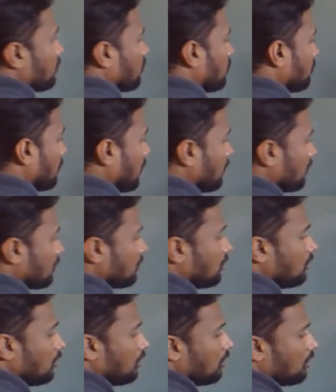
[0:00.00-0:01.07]
2 means
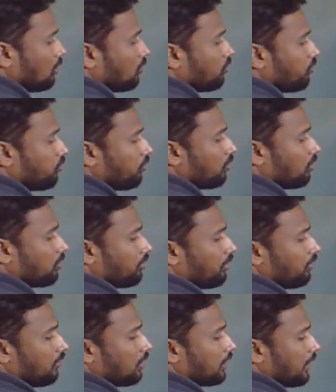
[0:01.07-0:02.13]
4 we
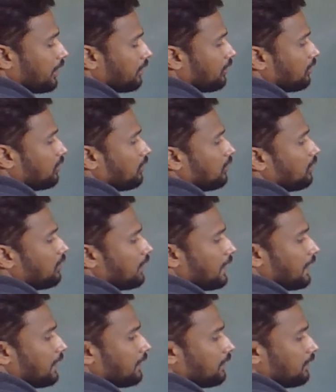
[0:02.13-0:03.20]
will get,
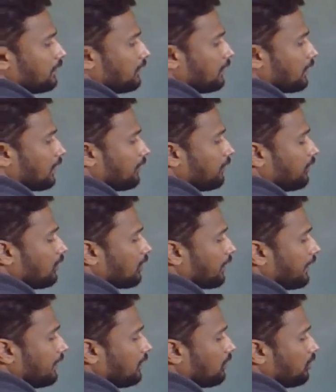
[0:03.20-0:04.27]
and here I will
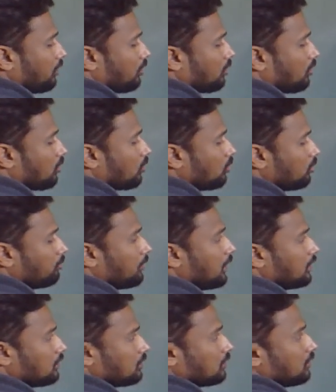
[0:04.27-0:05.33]
write 2
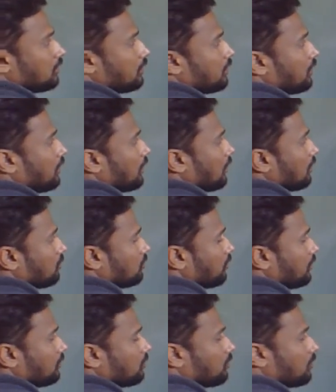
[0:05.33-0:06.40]
means here also I should